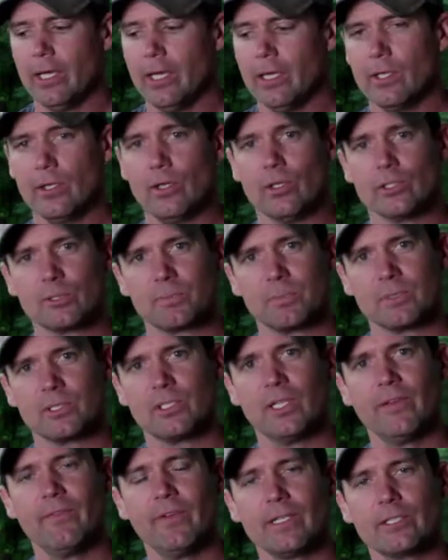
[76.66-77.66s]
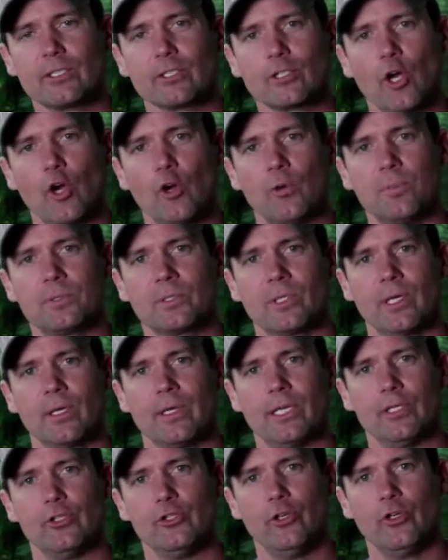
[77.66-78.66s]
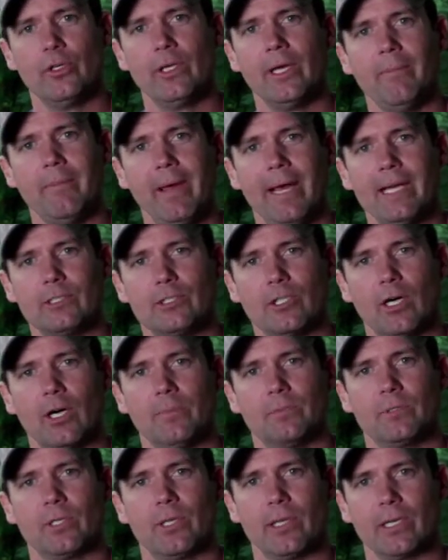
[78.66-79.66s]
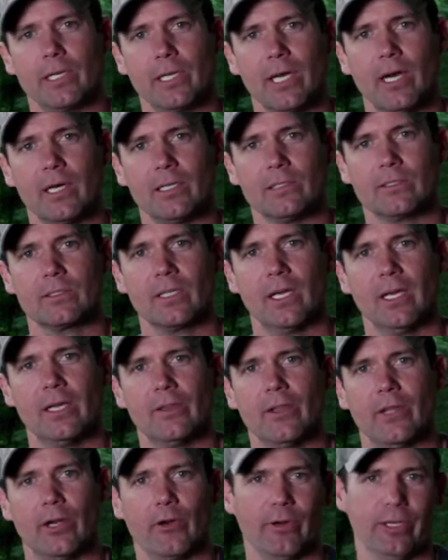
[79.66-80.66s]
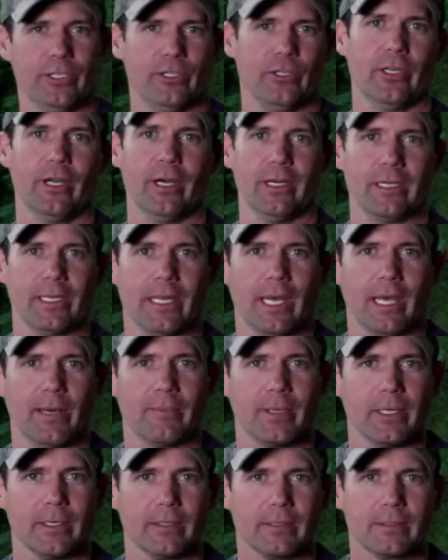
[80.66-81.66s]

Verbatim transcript: the specific scopes that you can match up to the guns that are in your gun cabinet.